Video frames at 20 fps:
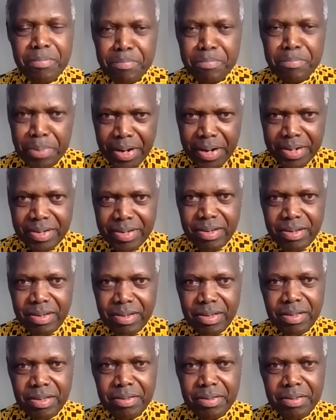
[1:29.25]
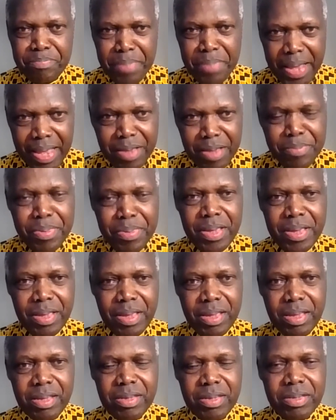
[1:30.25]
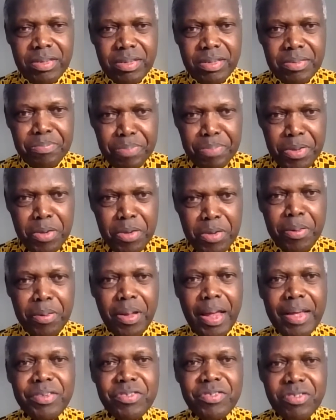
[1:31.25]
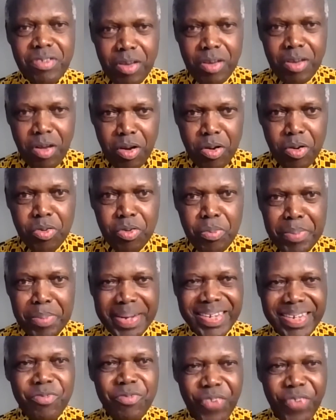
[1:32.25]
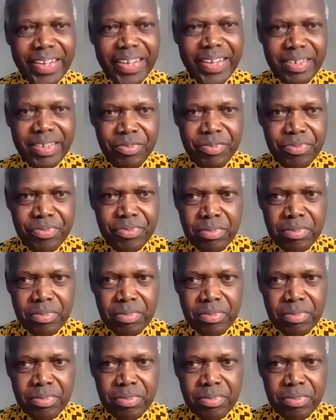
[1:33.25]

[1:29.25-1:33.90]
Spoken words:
But maybe people are slow but effective.